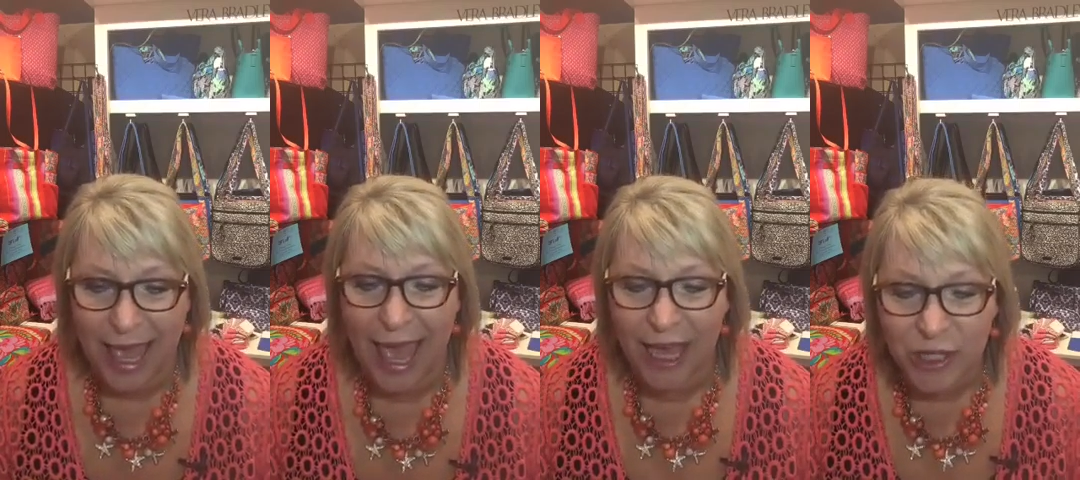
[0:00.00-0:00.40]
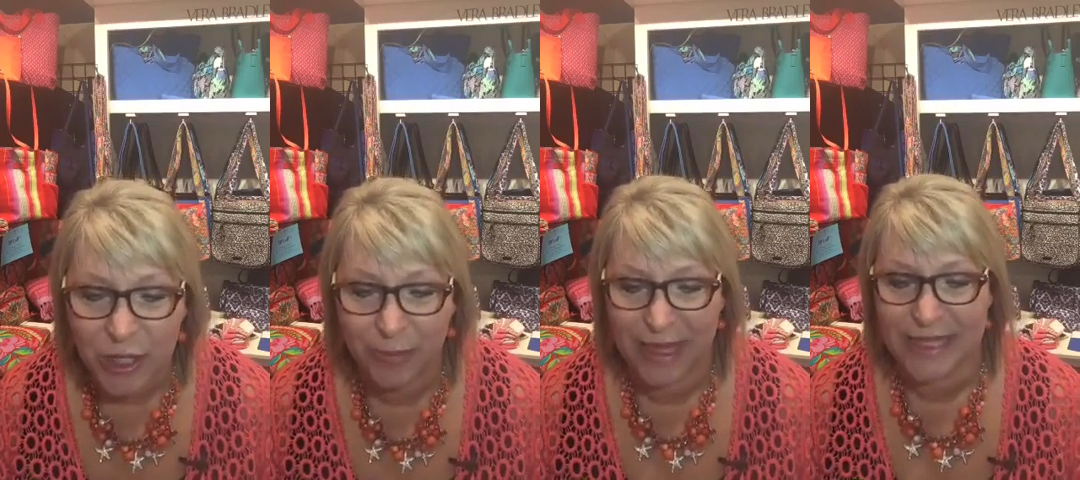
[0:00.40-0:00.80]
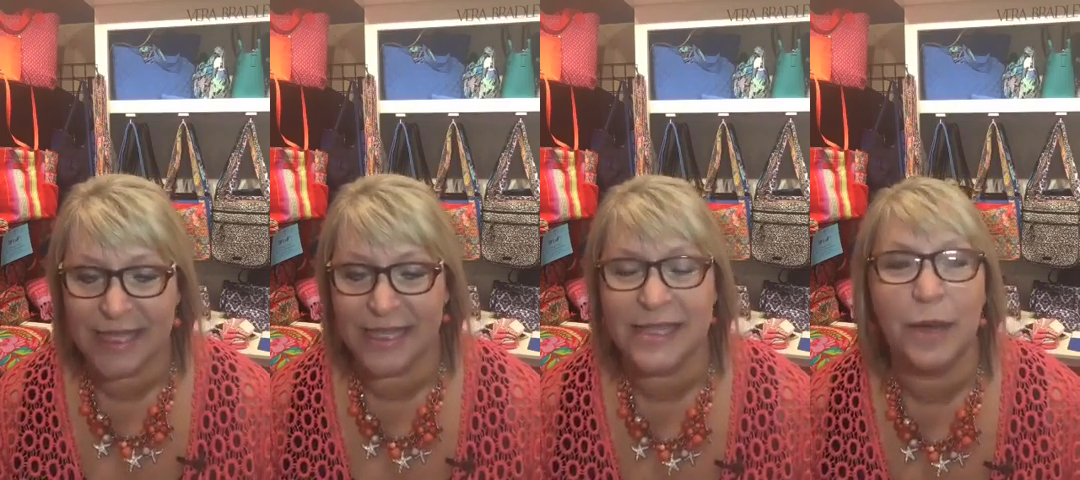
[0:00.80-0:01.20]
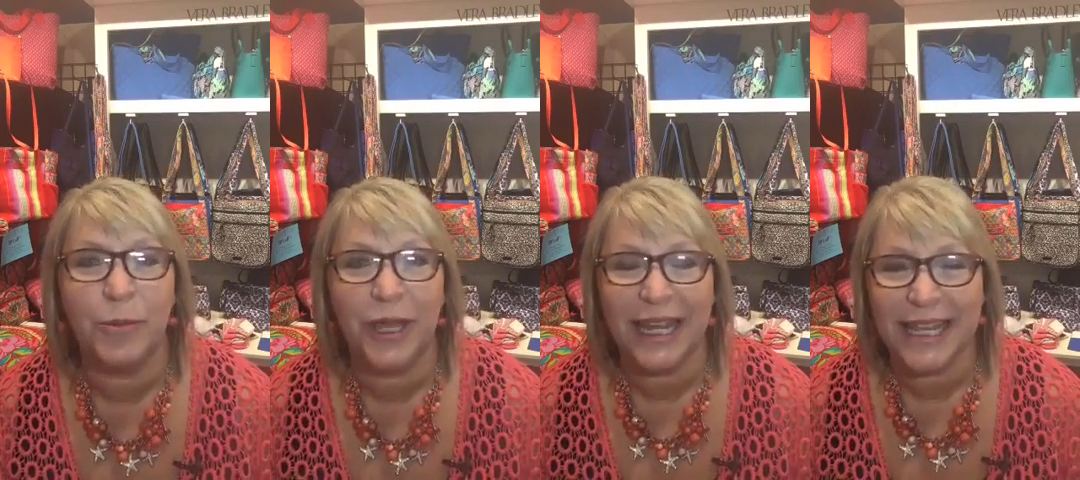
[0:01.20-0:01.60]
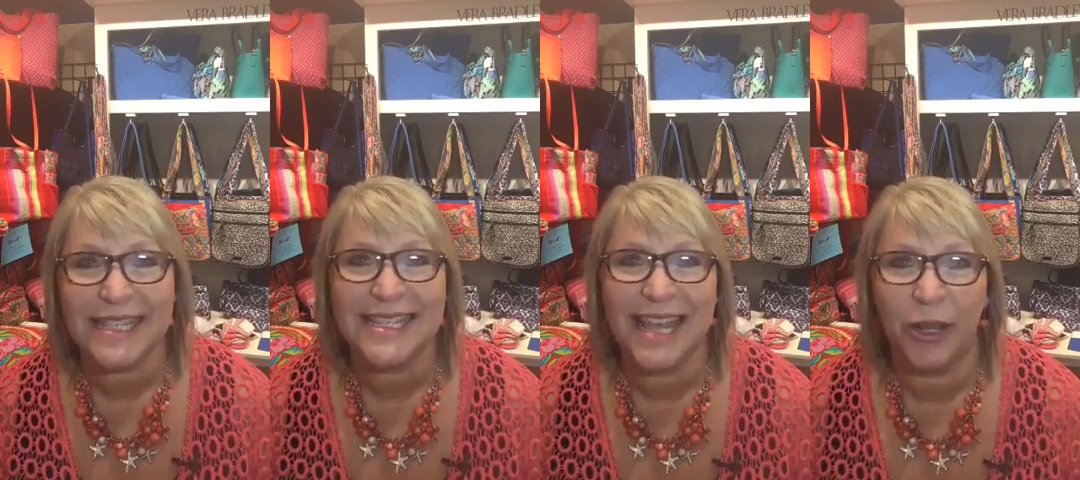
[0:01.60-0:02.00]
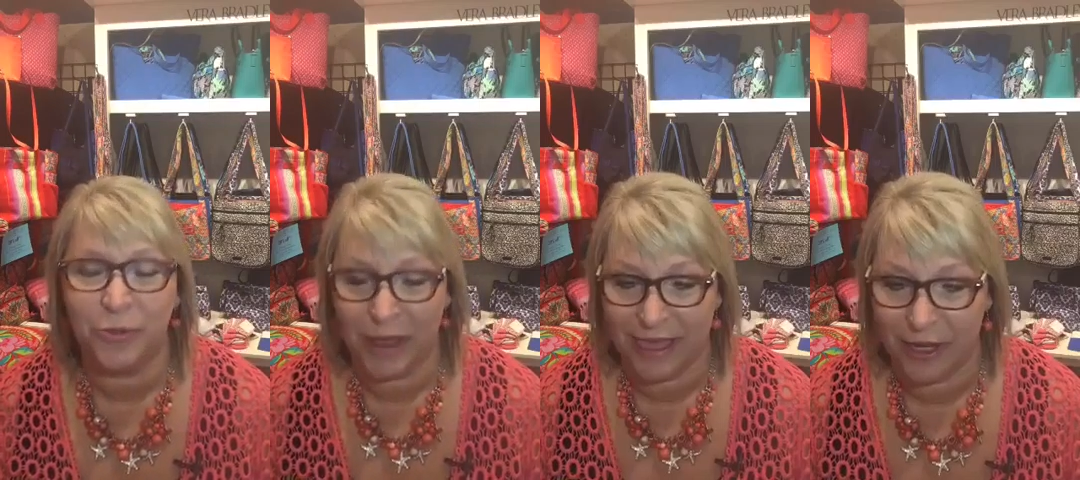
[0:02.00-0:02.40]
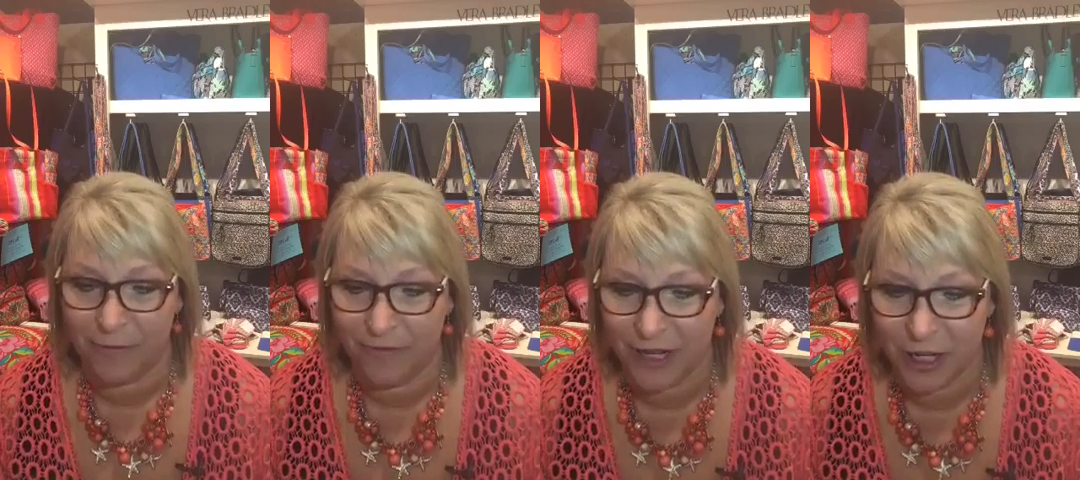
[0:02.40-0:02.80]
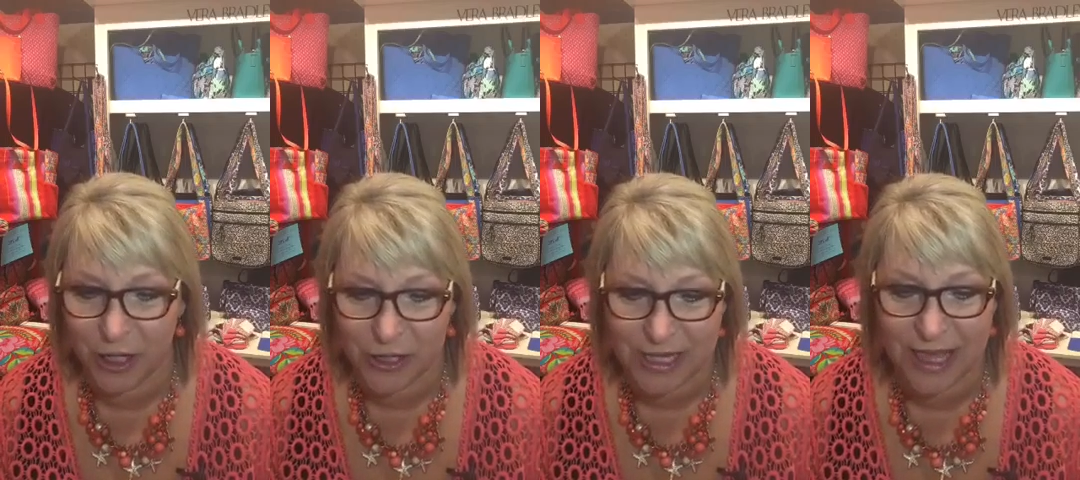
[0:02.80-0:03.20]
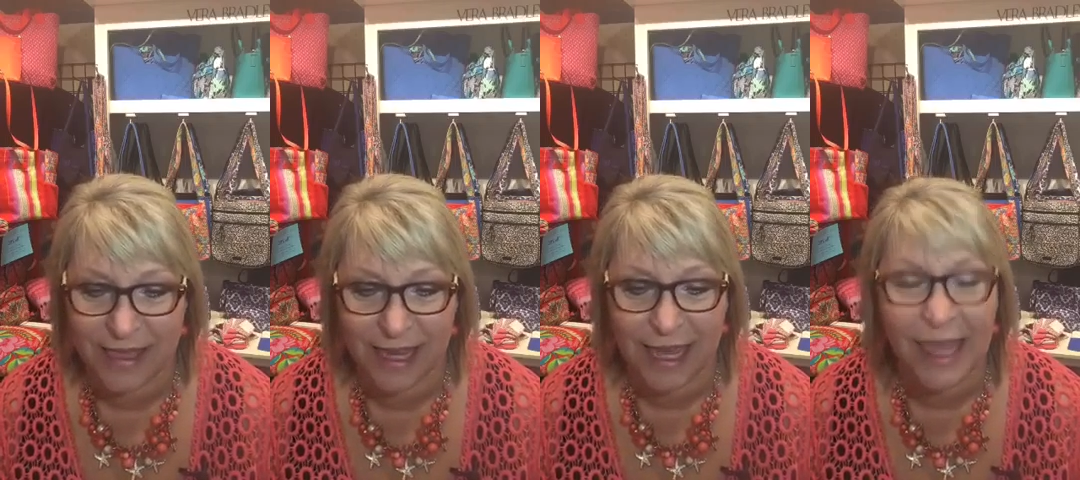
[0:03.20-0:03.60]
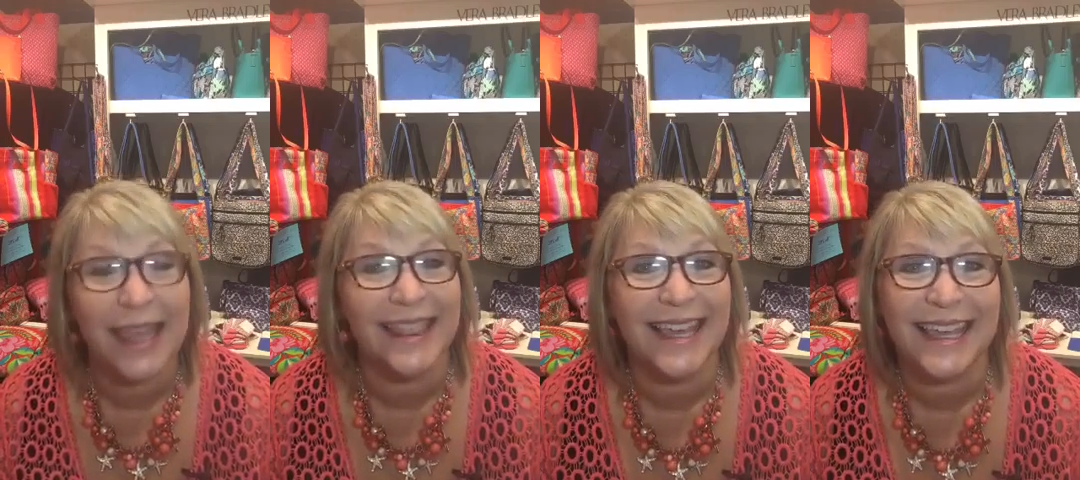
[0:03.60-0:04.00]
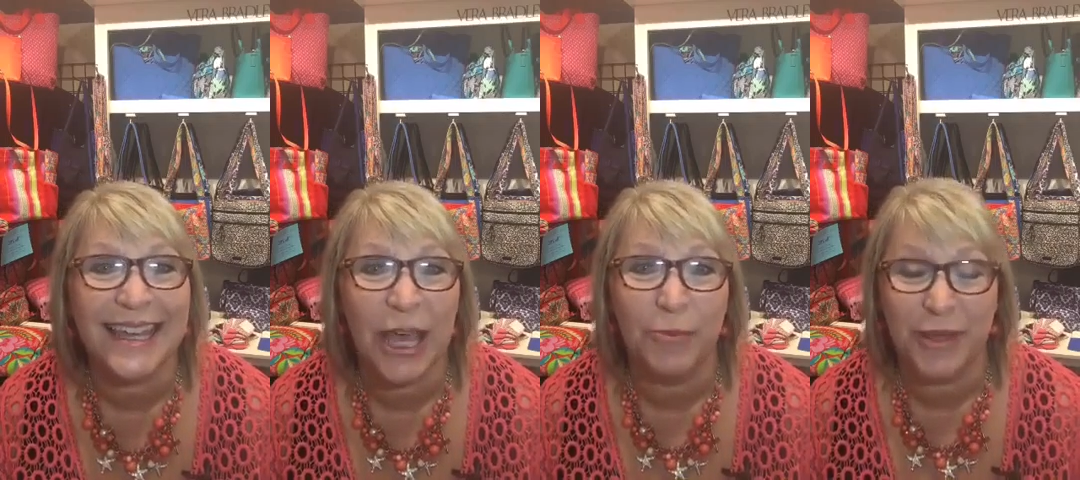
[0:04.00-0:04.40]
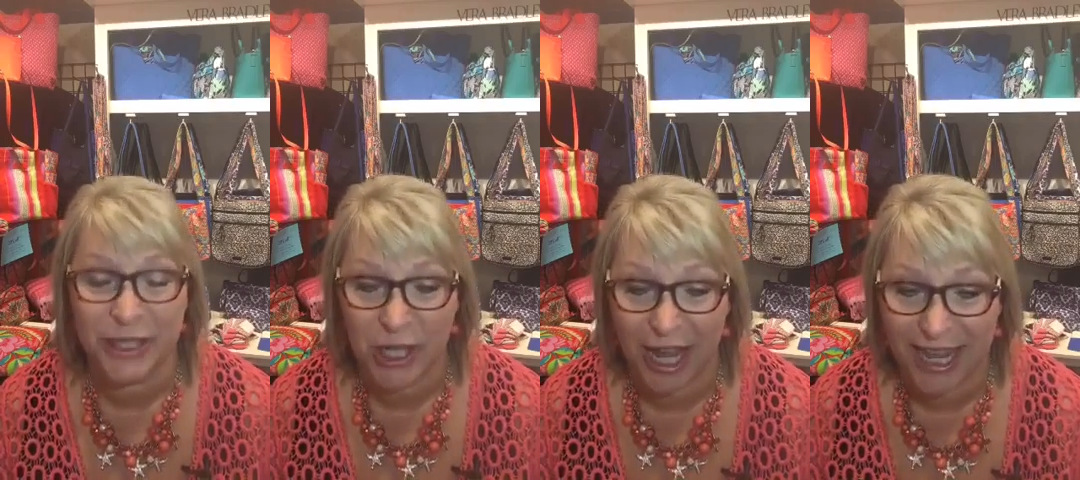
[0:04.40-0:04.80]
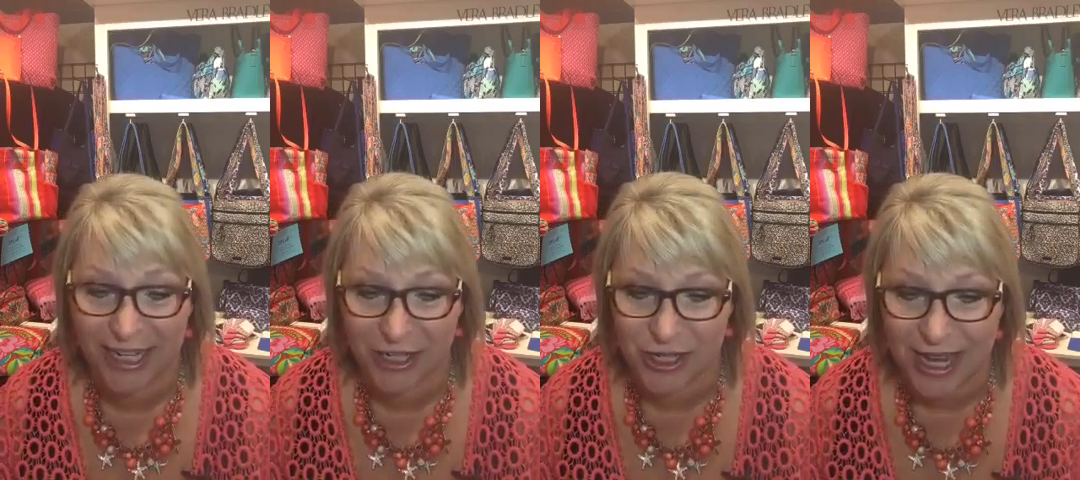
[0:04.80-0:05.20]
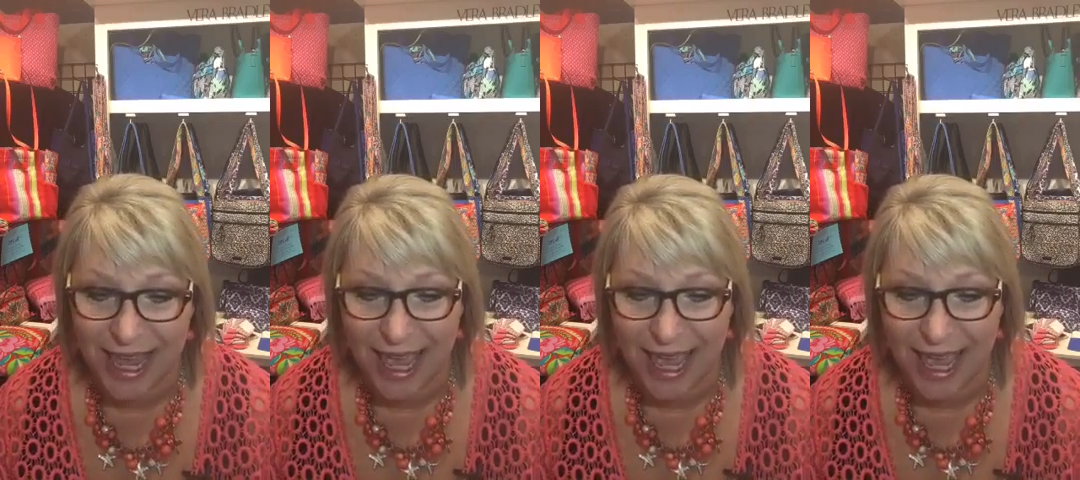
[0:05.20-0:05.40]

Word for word: Action means that someone has dealt with their fears that c- that can come with change,